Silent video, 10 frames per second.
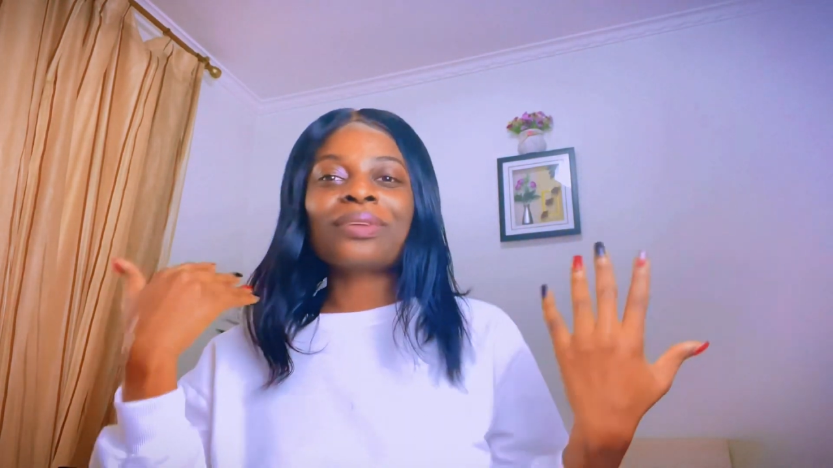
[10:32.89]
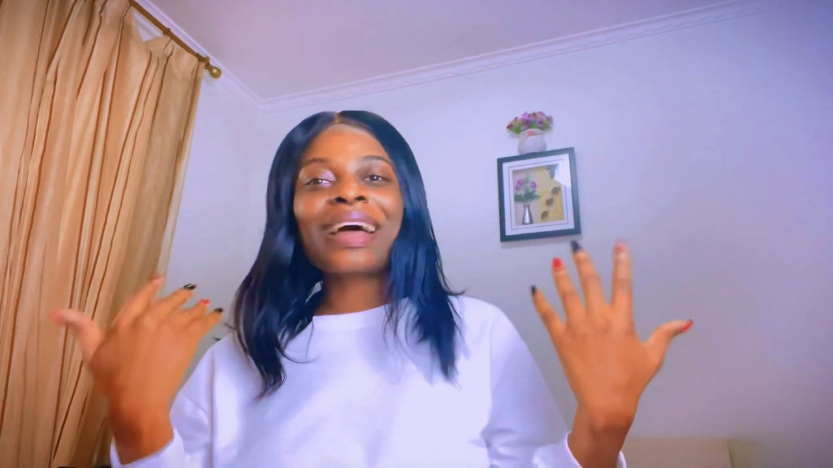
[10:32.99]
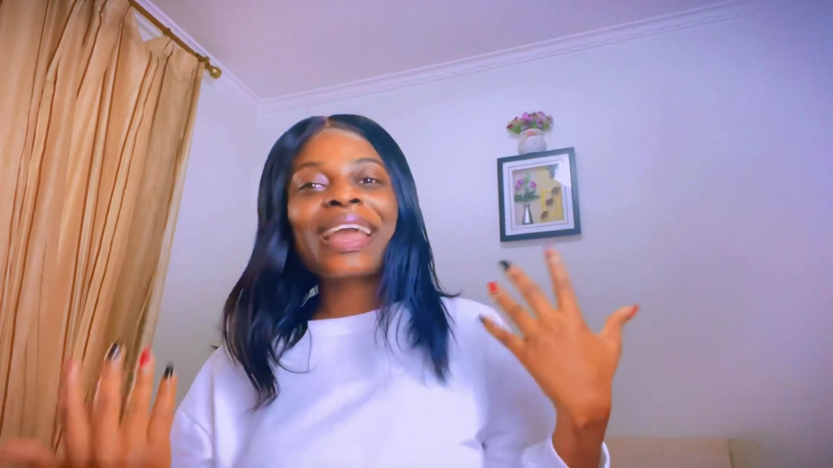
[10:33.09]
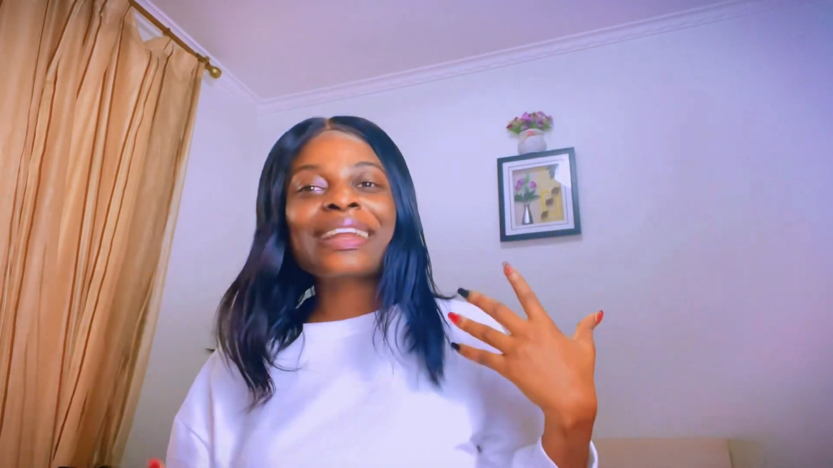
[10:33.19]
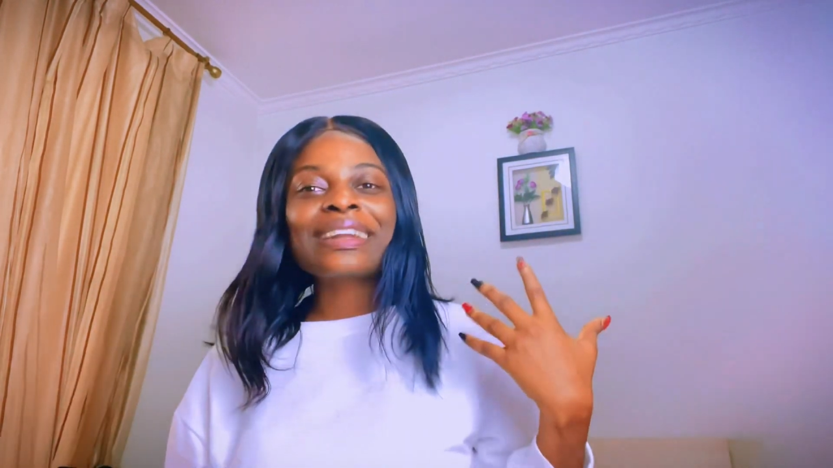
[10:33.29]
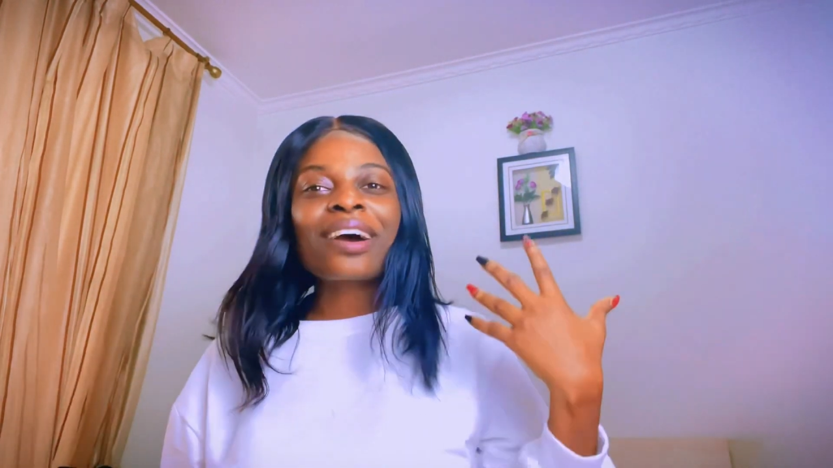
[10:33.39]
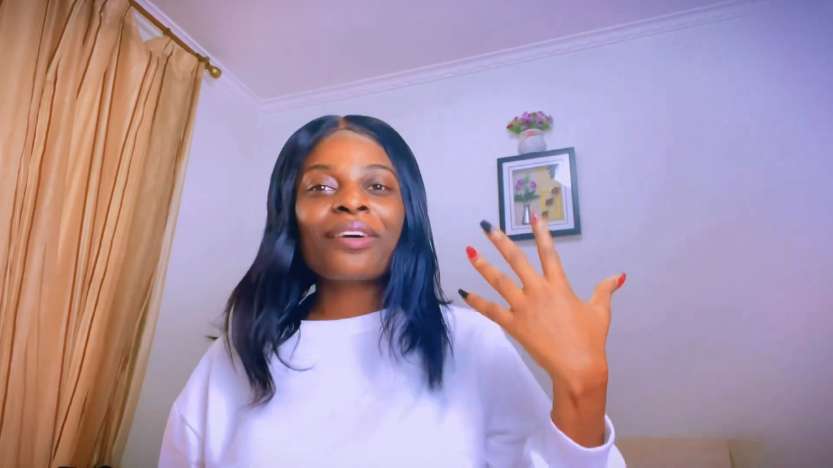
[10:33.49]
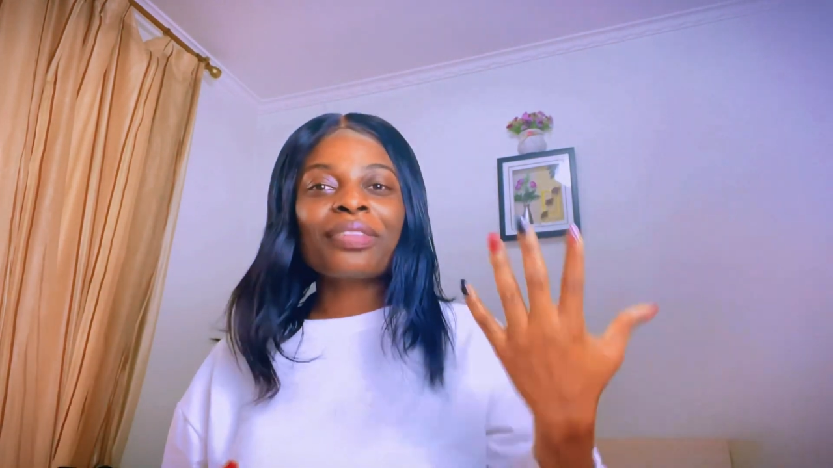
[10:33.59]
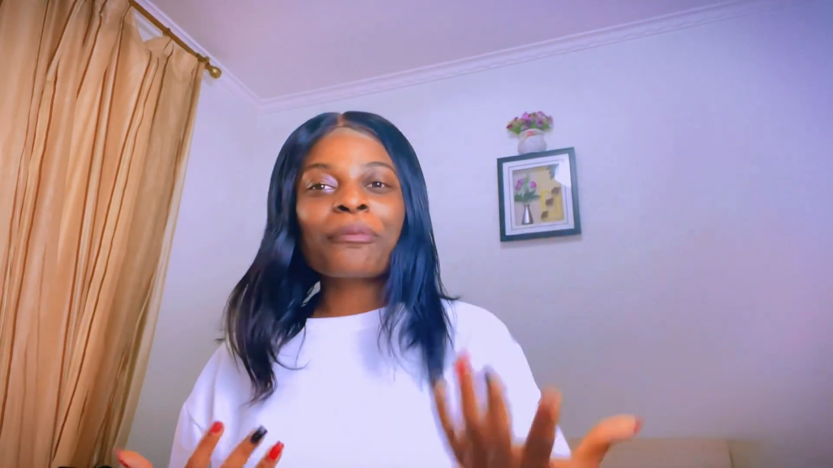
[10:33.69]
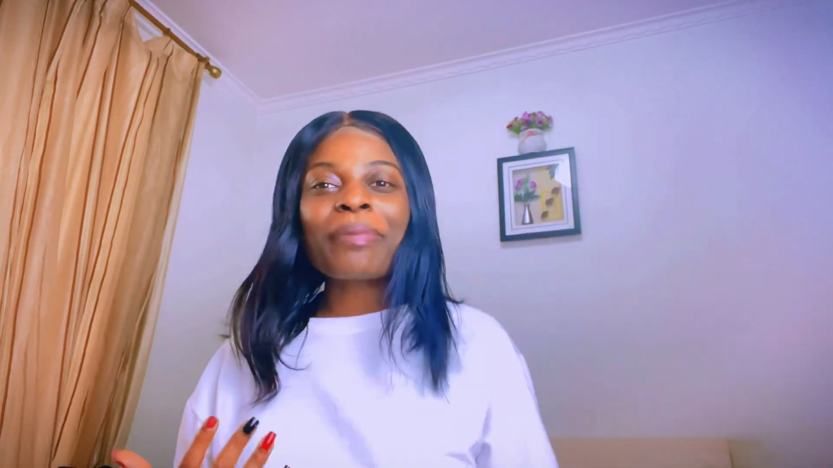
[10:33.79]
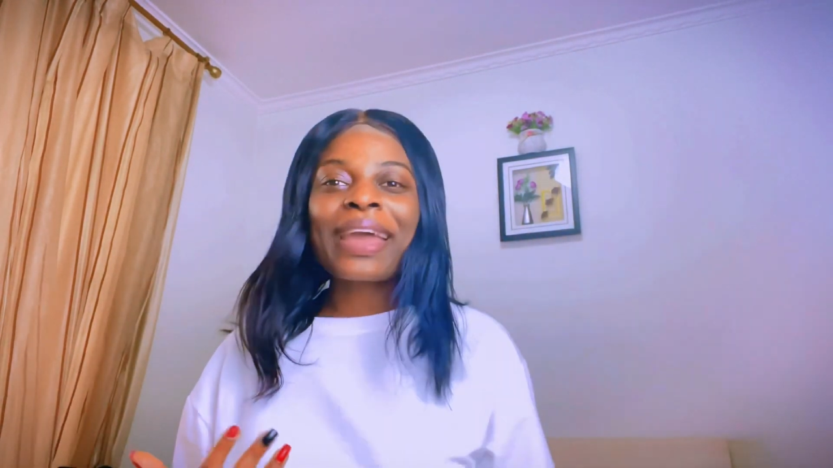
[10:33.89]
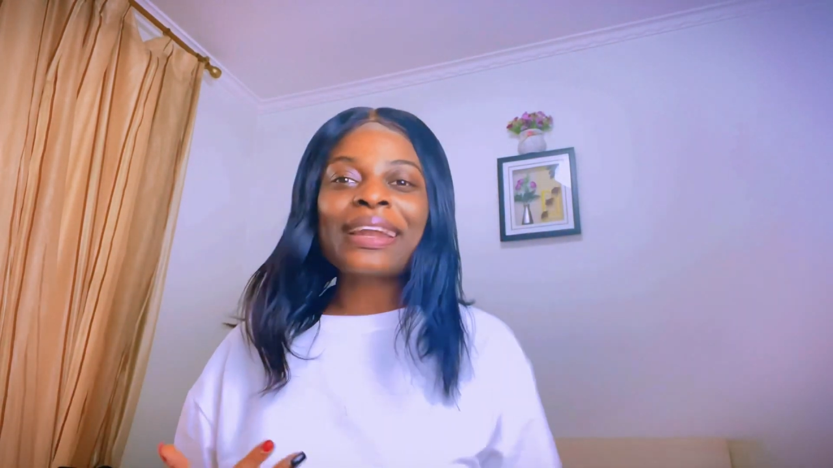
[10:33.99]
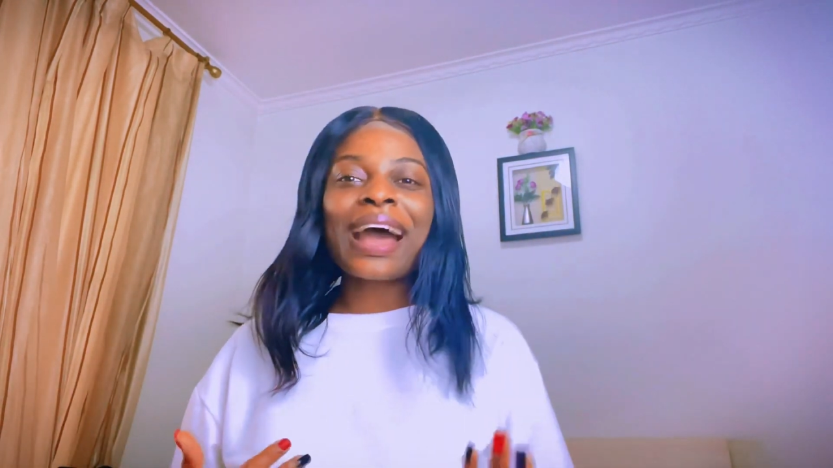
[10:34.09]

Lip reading: lying down on the bed